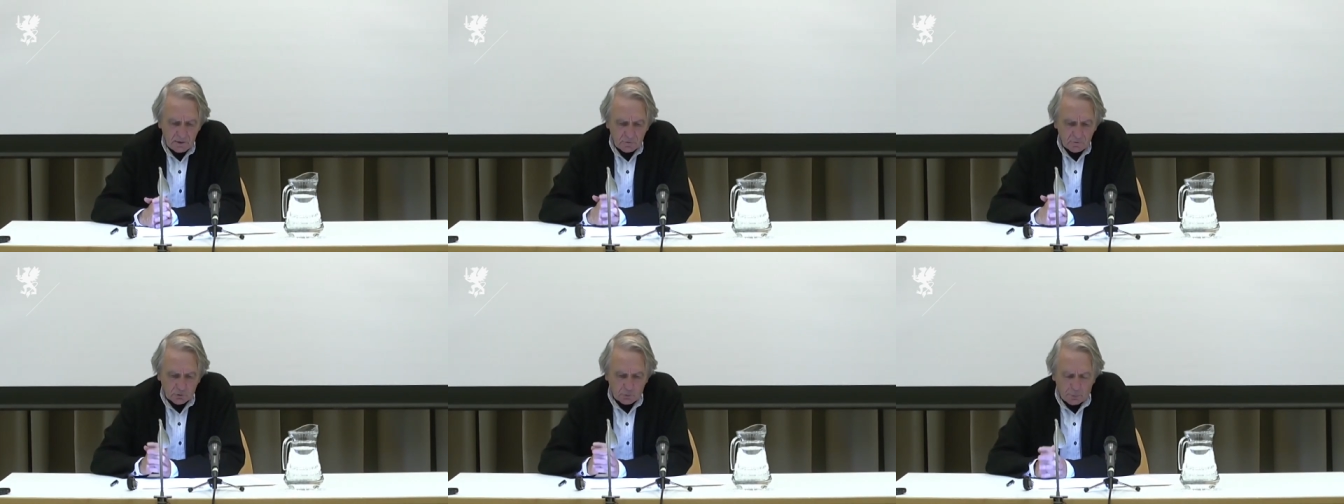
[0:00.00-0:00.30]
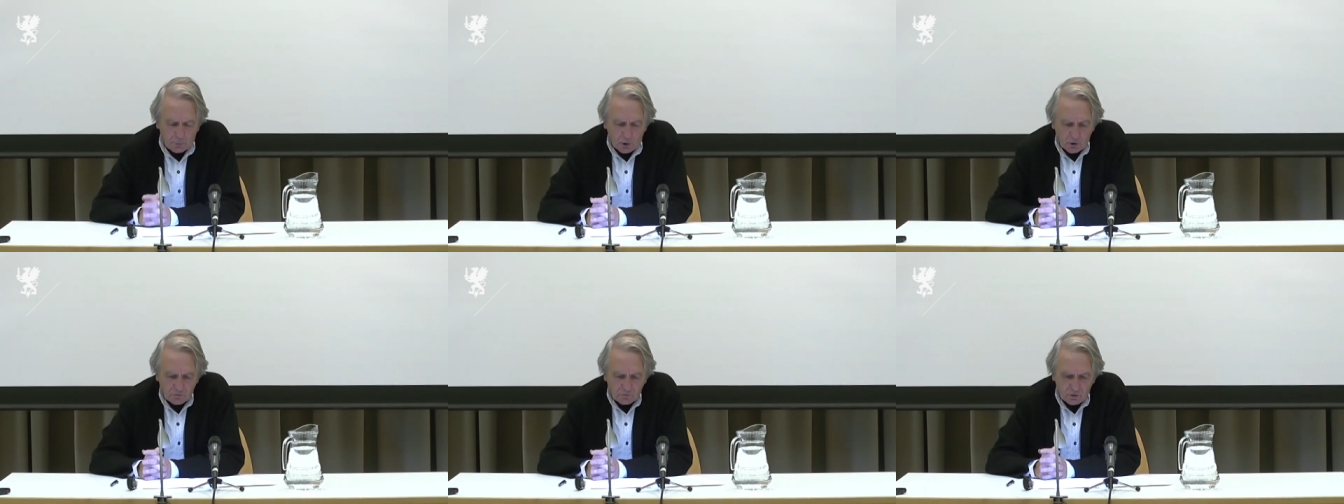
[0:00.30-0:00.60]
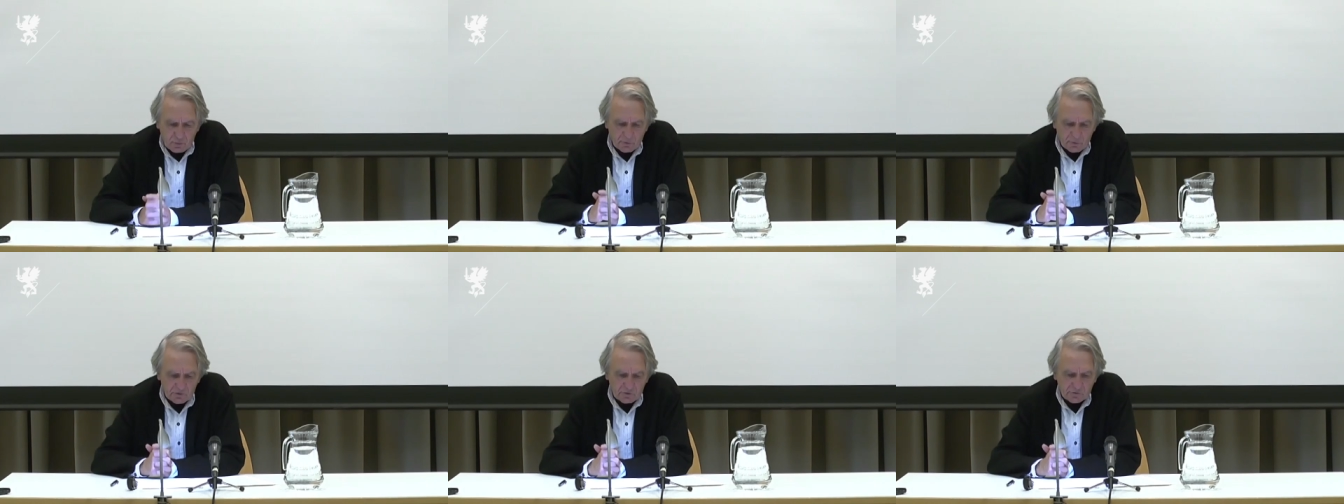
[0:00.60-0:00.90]
the
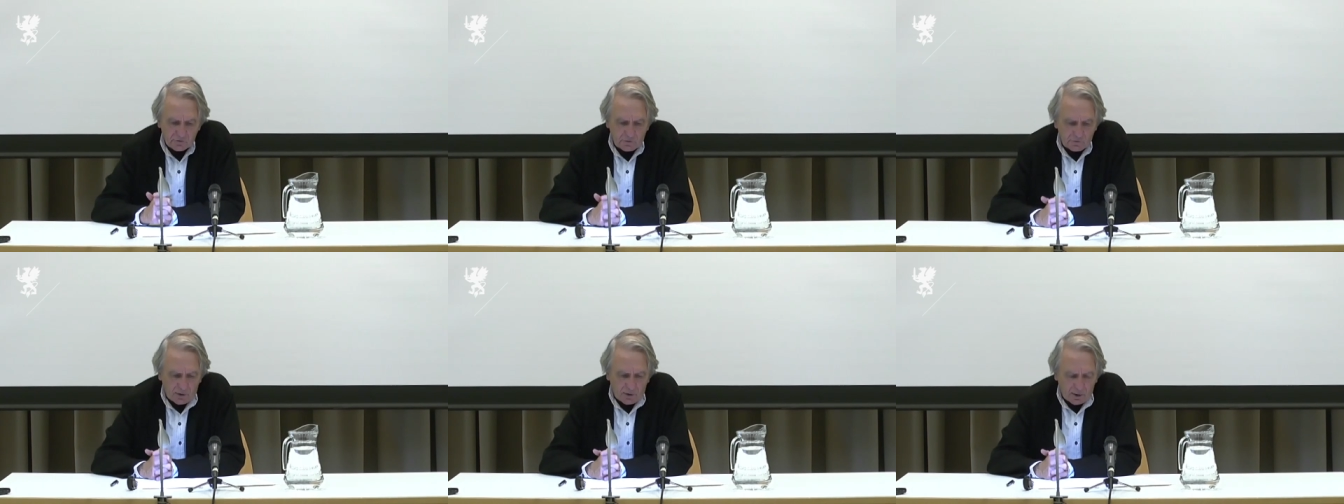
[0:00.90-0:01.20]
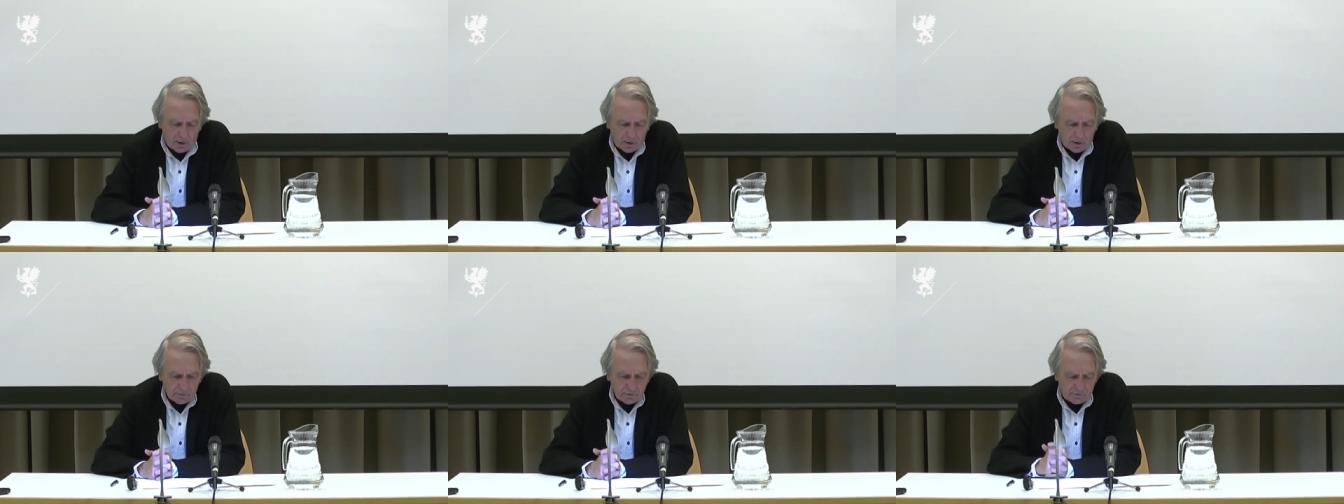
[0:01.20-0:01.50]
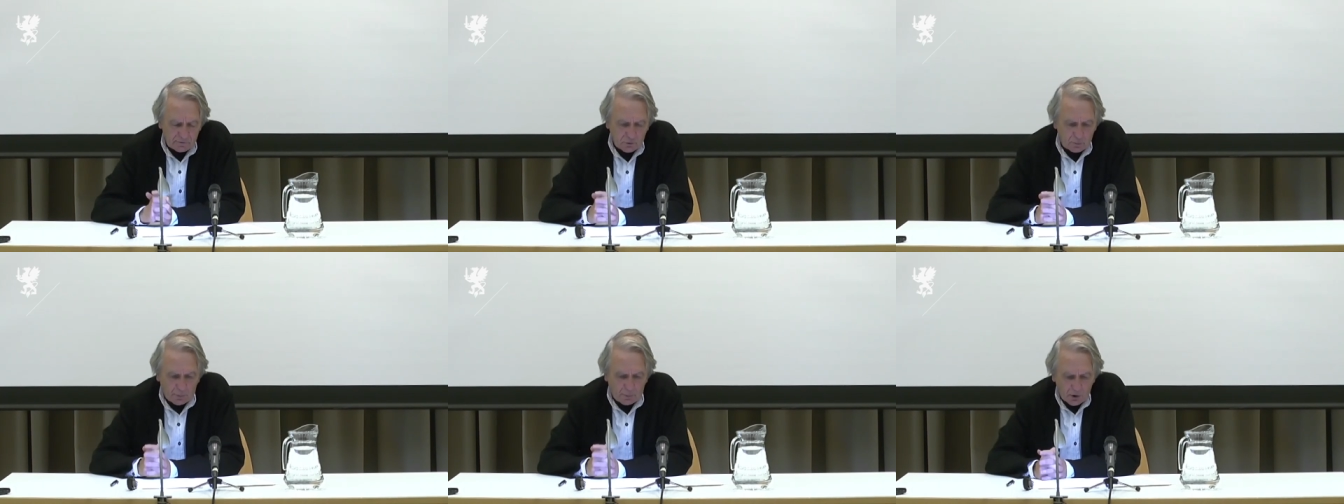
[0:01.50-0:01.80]
performance of art
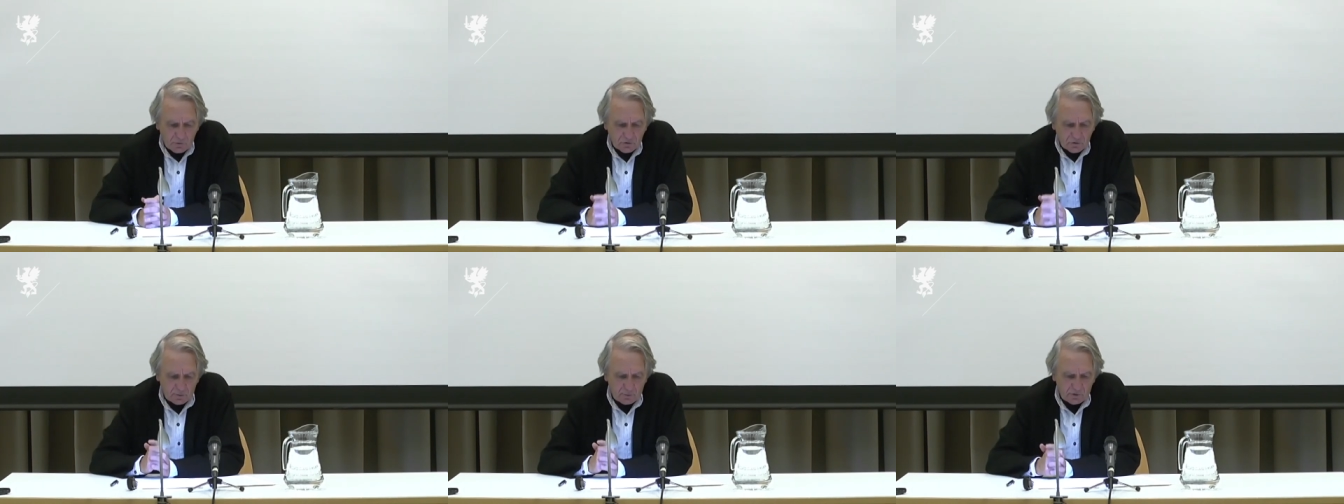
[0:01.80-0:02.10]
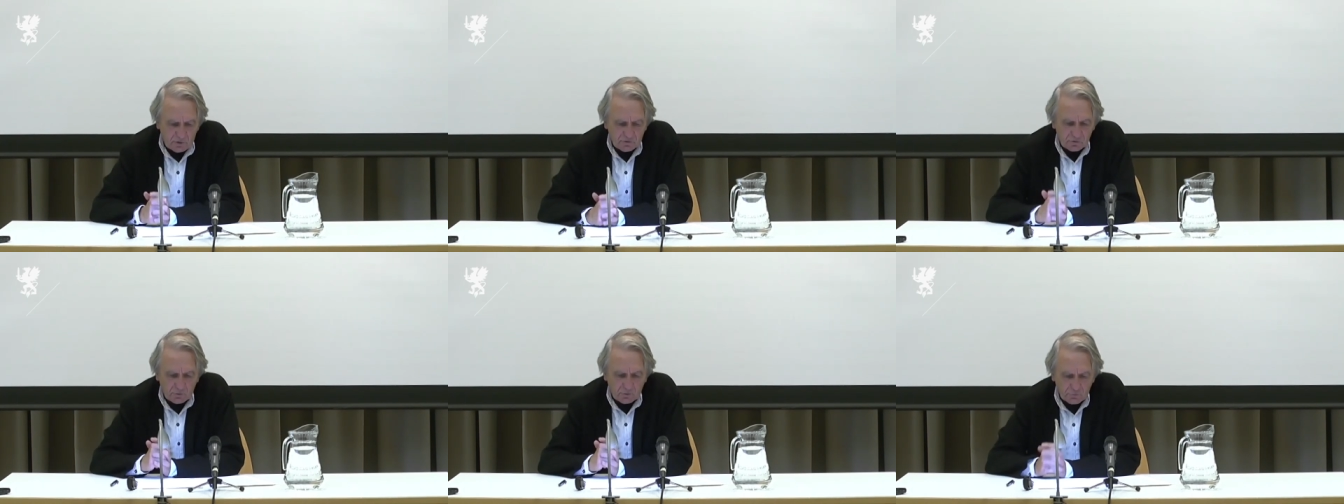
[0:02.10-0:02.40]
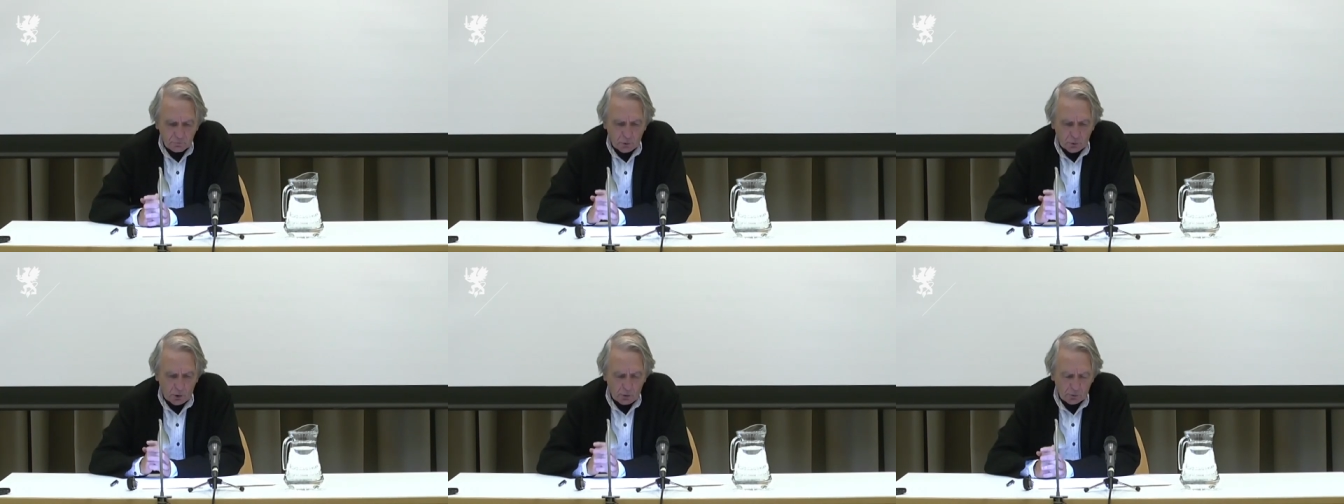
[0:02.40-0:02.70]
and the performance
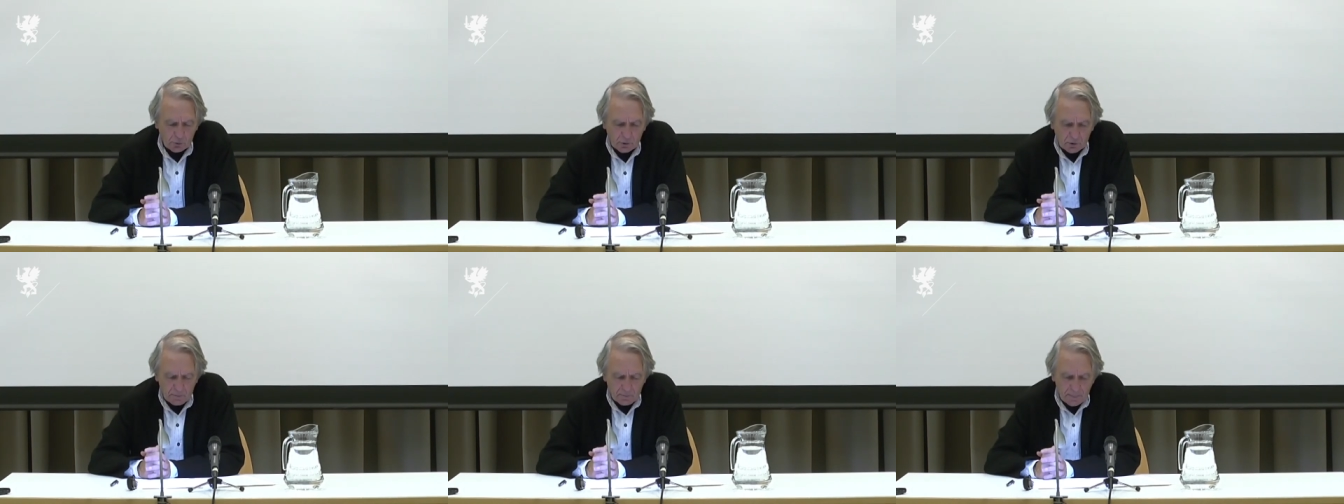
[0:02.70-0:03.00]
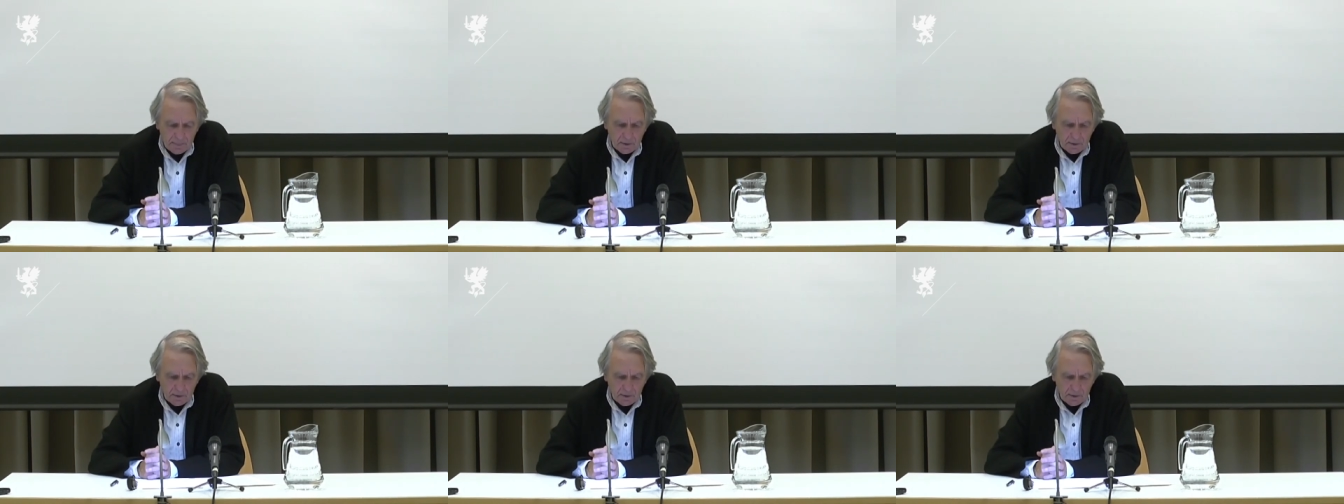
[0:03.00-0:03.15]
of work,